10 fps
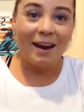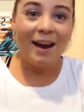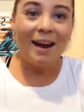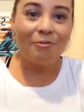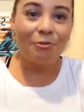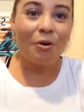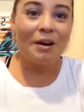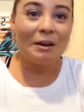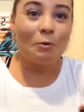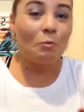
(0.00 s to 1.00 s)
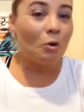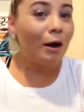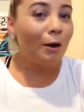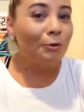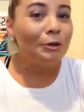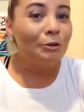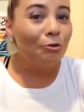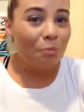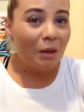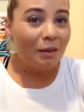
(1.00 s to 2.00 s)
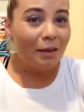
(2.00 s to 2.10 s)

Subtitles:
I have no idea what I want to do with my